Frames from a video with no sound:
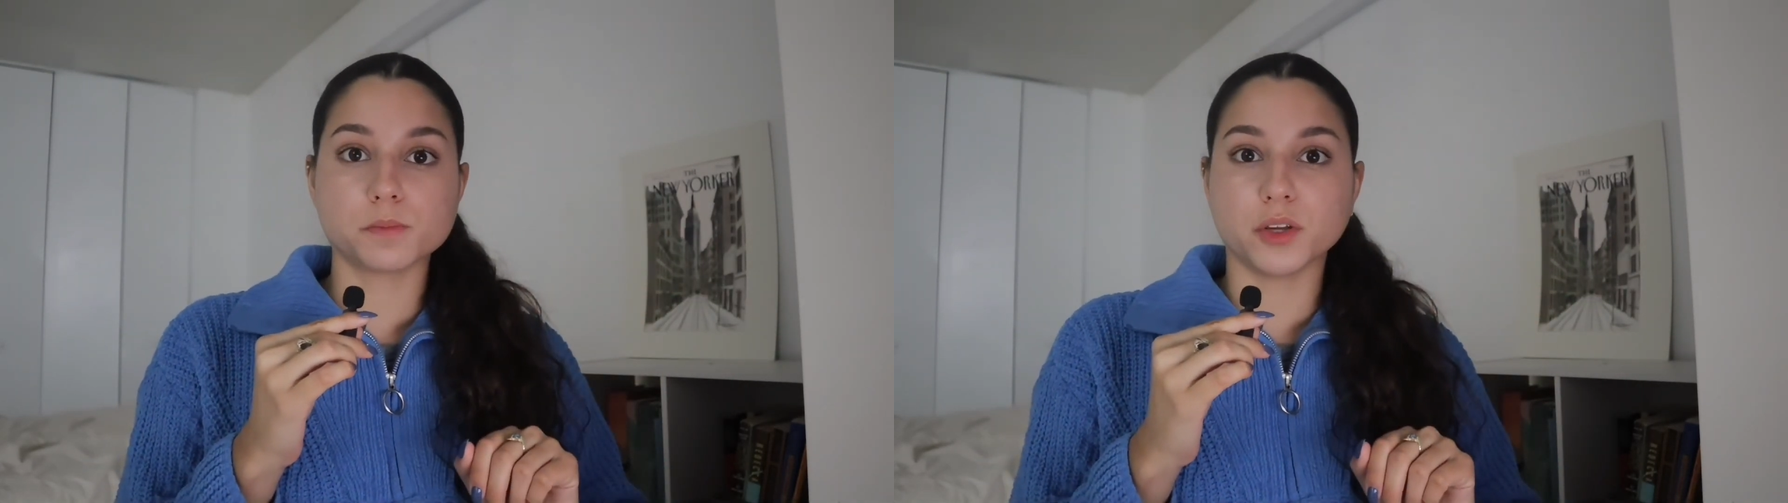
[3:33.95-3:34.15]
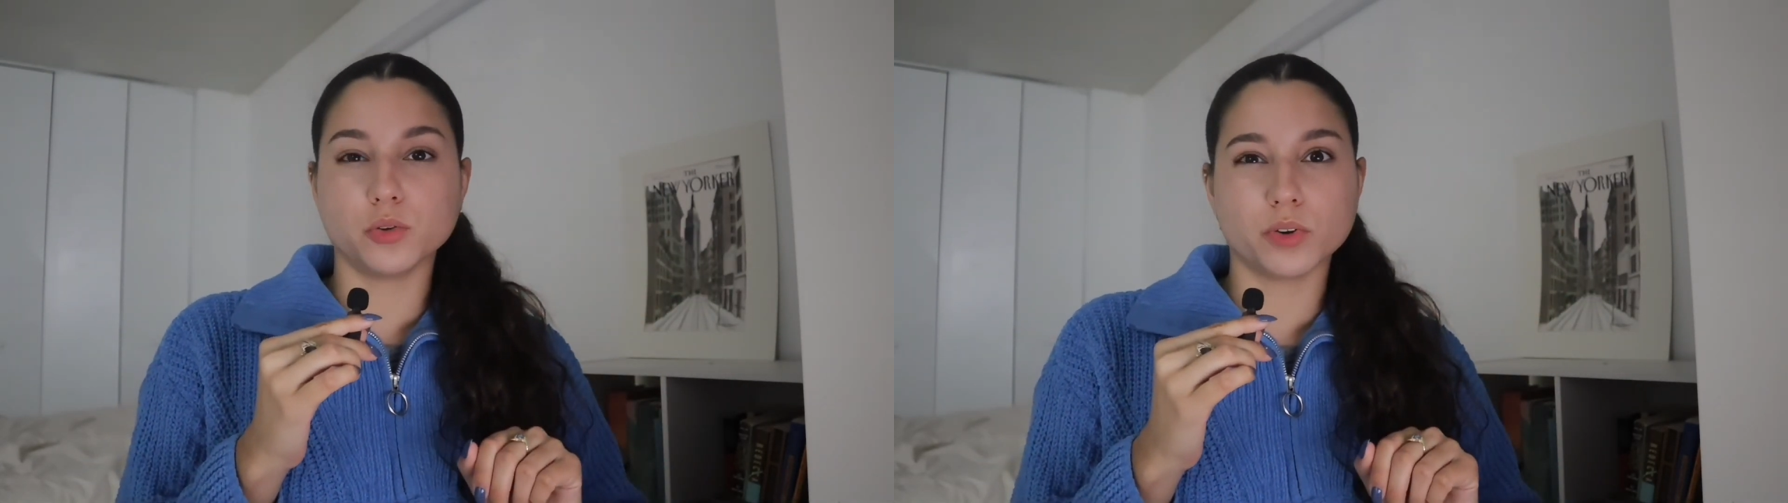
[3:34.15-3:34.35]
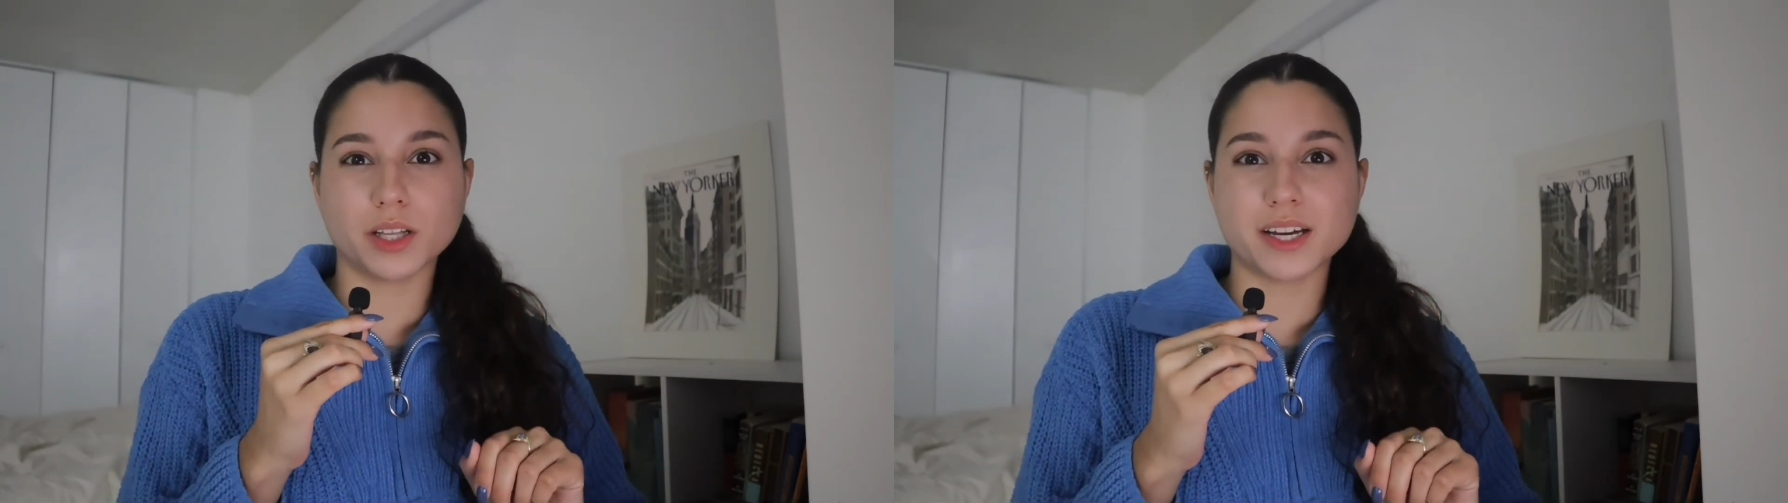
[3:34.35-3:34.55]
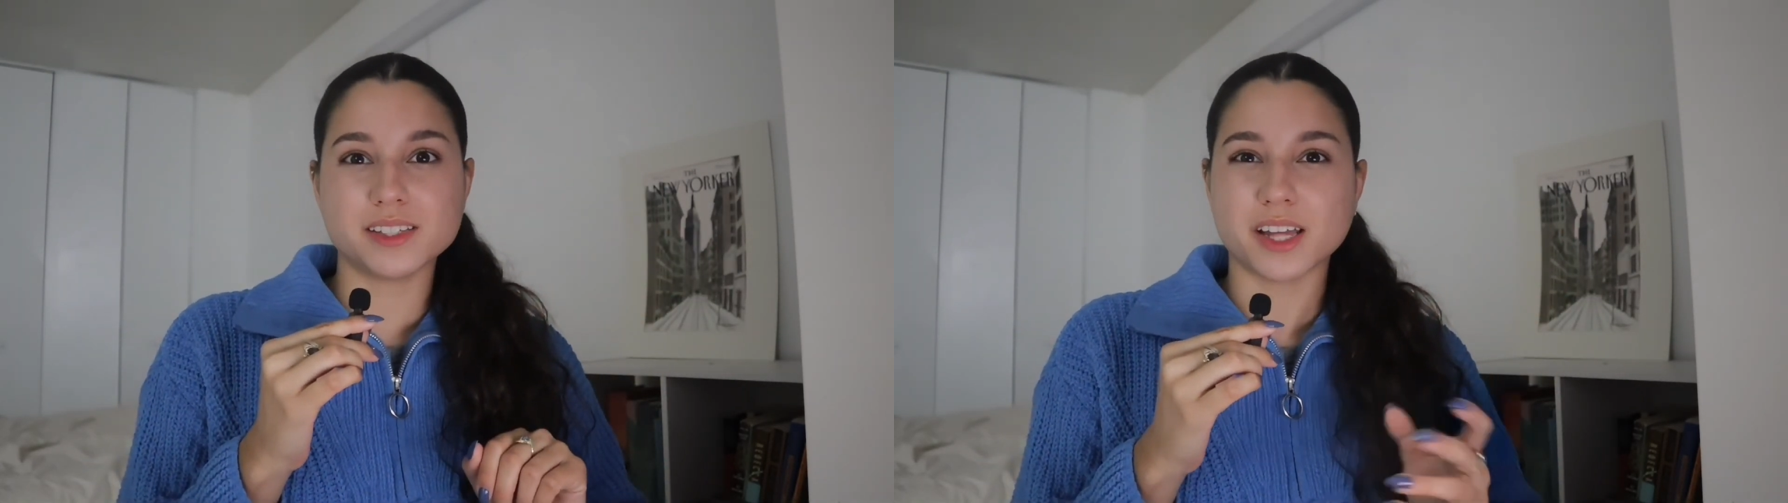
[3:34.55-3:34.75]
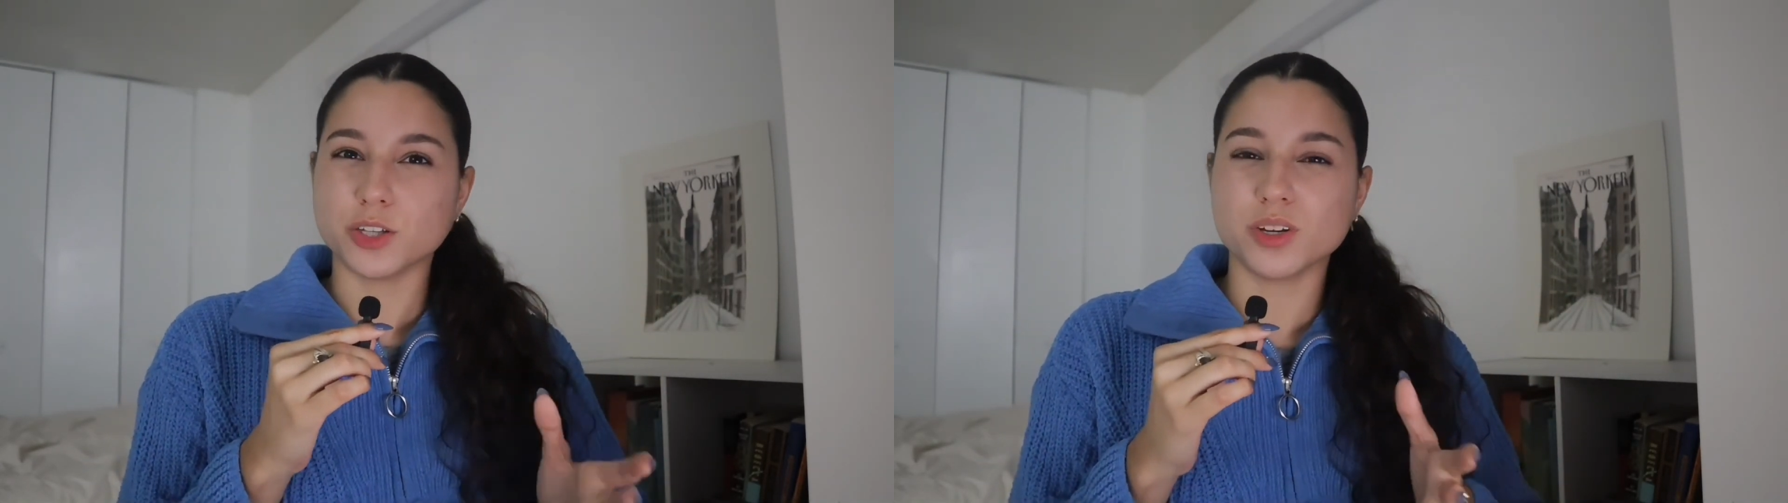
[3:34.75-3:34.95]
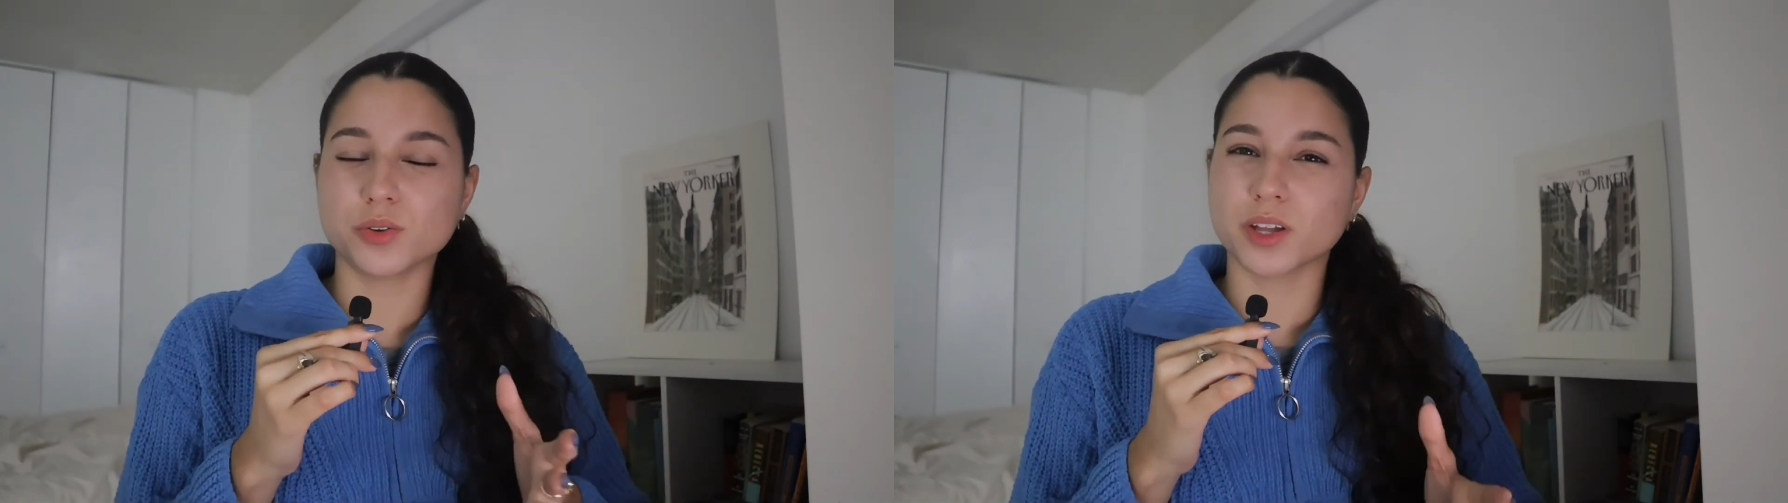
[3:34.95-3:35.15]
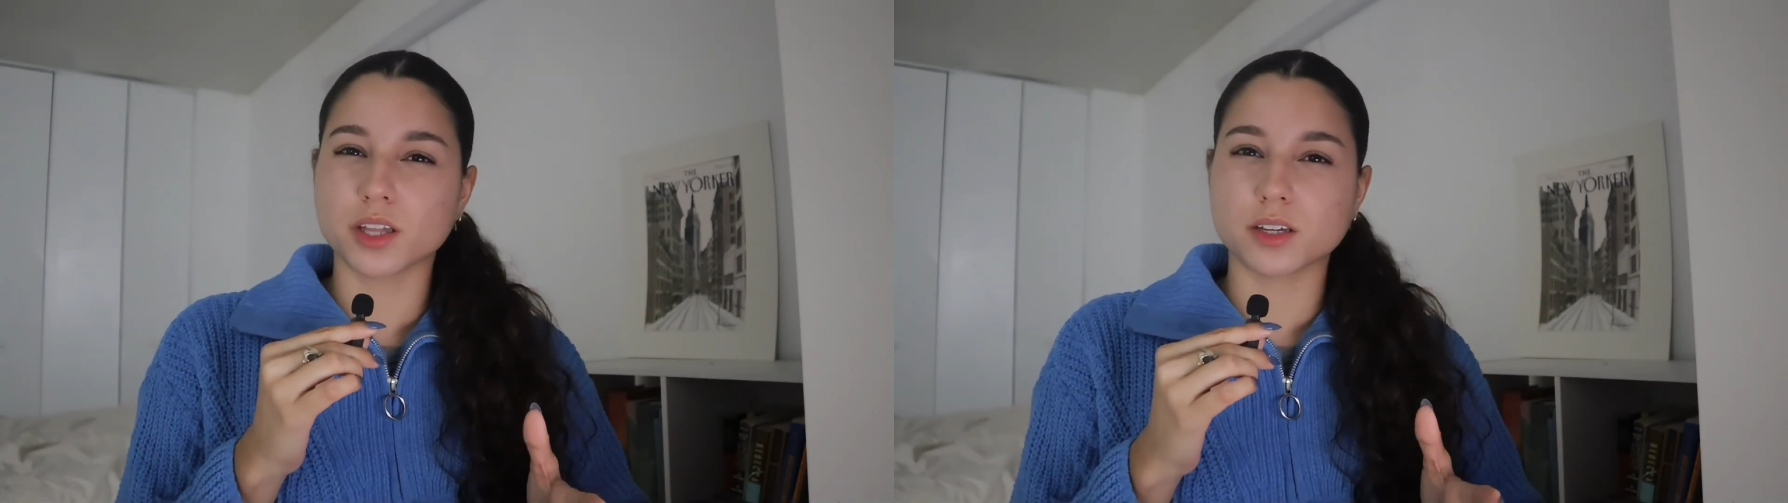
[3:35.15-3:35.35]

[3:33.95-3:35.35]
but you realized that you didn't really